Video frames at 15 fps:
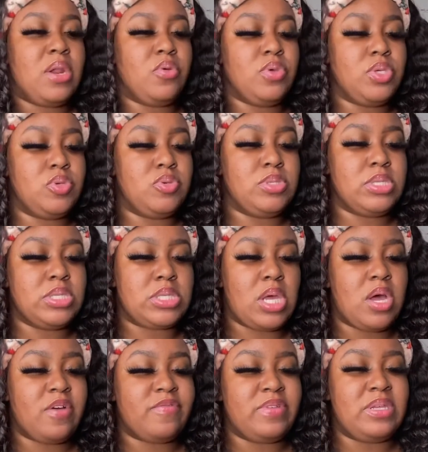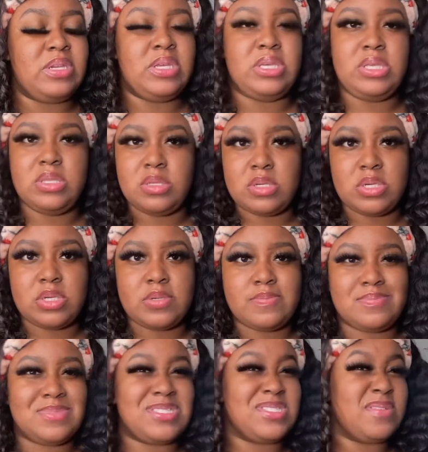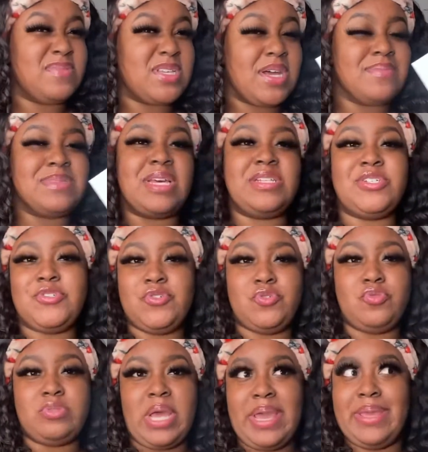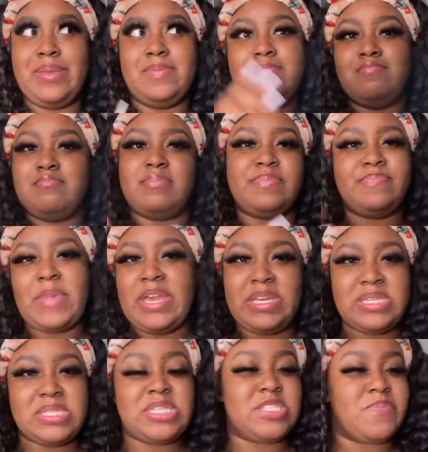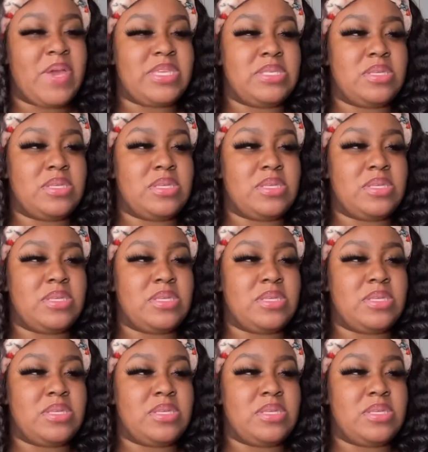use this often either. Sometimes I do, like, I guess to spice it